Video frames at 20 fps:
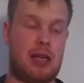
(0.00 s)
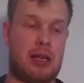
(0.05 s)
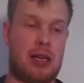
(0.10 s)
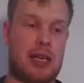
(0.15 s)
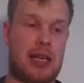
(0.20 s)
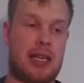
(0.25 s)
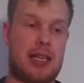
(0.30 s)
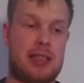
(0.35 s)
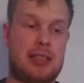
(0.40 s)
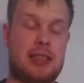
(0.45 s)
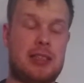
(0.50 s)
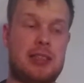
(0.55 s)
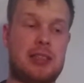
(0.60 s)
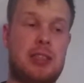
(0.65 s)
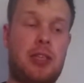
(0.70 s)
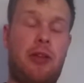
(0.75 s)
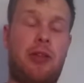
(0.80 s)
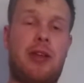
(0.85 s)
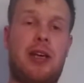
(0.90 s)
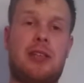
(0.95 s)
And in
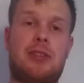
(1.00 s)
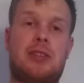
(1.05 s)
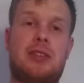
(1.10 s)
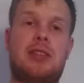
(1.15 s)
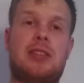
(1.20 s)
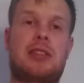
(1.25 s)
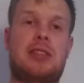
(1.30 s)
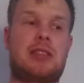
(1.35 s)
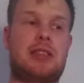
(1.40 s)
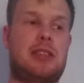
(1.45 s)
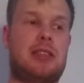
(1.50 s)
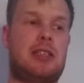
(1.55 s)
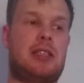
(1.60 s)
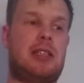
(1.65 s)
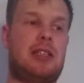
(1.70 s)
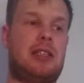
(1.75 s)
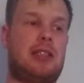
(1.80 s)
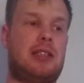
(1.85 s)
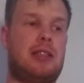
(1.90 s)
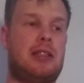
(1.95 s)

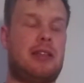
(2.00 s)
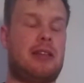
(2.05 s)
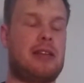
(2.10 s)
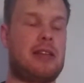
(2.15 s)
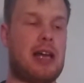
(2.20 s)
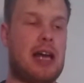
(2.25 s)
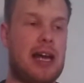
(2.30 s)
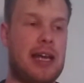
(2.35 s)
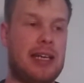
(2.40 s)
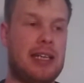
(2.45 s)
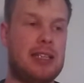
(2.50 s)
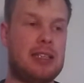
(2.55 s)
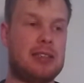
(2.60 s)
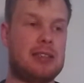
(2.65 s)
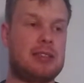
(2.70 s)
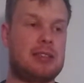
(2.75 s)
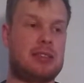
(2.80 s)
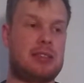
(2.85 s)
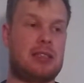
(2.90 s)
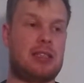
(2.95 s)
2009
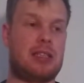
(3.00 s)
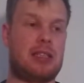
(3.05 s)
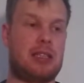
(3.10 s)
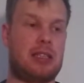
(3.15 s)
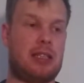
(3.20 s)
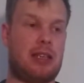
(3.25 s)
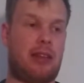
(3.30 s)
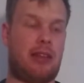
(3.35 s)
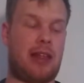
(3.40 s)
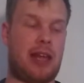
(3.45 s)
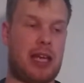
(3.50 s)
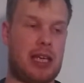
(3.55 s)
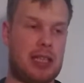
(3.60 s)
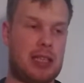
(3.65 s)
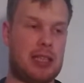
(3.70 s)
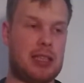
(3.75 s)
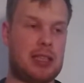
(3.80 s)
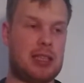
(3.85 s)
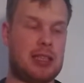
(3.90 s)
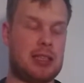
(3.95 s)

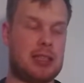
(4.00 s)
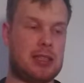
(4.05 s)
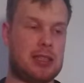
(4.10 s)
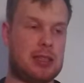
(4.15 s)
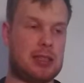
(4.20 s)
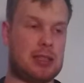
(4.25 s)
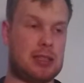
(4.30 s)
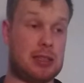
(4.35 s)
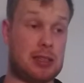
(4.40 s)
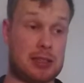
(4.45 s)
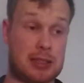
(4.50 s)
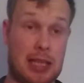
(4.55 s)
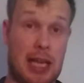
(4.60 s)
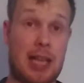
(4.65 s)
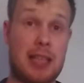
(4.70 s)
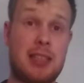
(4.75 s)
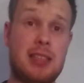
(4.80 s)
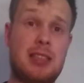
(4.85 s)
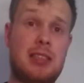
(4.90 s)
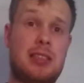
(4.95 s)
they
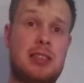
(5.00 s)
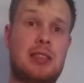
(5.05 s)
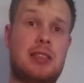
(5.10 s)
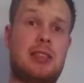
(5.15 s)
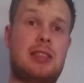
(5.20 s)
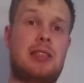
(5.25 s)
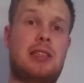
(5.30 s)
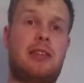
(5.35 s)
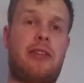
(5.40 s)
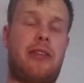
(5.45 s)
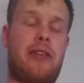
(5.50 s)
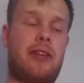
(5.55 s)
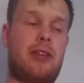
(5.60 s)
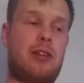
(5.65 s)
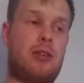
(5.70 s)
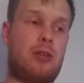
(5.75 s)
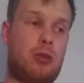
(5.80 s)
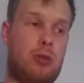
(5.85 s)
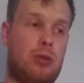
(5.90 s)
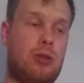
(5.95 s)
started in
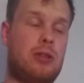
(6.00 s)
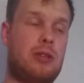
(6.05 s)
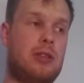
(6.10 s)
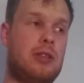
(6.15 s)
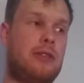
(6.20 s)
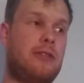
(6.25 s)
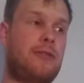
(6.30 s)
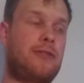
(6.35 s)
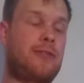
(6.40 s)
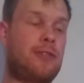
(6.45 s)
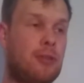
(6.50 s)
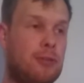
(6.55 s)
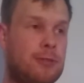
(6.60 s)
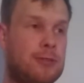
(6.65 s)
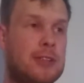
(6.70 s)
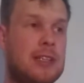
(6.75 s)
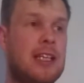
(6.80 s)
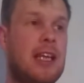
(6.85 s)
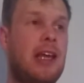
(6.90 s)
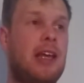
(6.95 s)
the
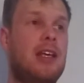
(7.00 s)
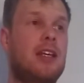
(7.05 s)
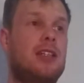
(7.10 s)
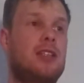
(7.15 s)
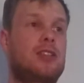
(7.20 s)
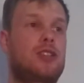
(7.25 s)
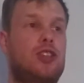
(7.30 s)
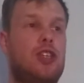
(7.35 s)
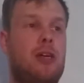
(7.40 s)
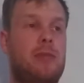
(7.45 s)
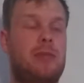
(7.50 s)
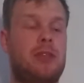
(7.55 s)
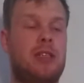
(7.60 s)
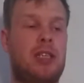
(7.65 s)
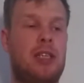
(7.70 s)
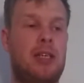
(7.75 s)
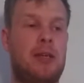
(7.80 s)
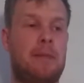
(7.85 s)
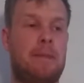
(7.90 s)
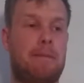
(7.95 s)
fifth league in
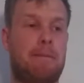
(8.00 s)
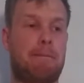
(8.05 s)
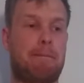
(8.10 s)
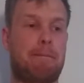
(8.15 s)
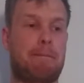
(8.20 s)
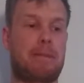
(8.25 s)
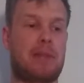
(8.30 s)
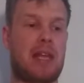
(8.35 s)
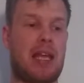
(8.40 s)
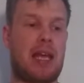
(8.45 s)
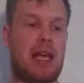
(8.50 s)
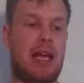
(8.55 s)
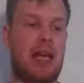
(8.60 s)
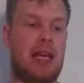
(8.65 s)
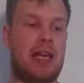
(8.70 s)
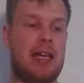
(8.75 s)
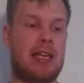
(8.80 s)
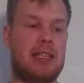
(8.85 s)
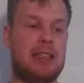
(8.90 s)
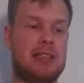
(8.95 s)
Germany,
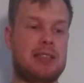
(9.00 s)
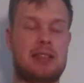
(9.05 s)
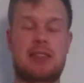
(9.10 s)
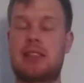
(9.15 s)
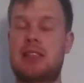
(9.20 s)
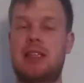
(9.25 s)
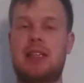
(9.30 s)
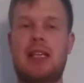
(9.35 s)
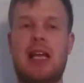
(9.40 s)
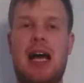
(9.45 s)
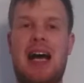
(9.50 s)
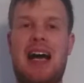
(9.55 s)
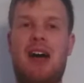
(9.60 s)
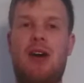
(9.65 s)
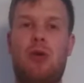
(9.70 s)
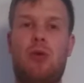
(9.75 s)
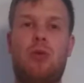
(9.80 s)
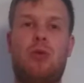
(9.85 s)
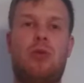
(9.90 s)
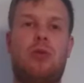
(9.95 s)
and
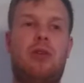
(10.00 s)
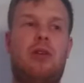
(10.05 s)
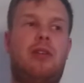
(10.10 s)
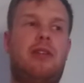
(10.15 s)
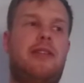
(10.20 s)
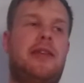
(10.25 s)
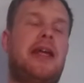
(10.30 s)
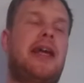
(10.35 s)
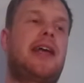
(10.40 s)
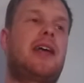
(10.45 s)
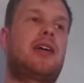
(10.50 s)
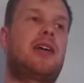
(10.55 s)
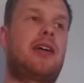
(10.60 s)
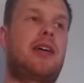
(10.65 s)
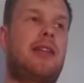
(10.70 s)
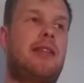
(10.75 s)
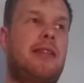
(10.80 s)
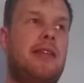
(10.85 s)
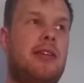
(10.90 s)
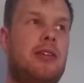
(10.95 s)
now they are
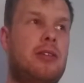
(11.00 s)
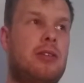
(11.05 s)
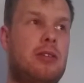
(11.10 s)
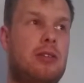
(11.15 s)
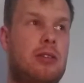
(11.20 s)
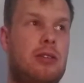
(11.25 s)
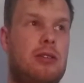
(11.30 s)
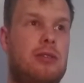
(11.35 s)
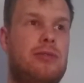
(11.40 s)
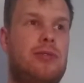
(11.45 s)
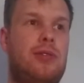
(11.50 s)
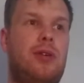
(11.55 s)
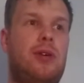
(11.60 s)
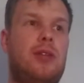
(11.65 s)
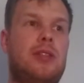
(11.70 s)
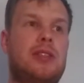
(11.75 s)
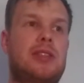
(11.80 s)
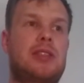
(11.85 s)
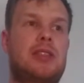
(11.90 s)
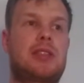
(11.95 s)
in the
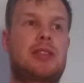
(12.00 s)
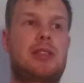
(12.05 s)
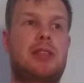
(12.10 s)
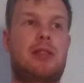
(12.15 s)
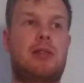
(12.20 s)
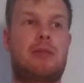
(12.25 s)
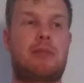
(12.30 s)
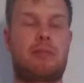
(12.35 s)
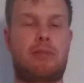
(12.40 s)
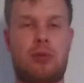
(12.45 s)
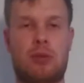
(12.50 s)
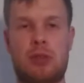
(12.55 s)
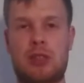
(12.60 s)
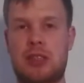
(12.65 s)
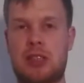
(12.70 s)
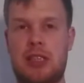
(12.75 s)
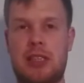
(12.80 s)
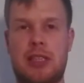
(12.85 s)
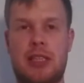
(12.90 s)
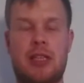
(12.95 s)
first
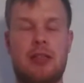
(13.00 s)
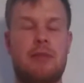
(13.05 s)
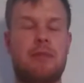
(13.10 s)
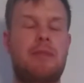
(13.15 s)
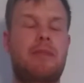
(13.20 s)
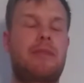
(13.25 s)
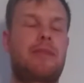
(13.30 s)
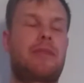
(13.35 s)
Bundesliga.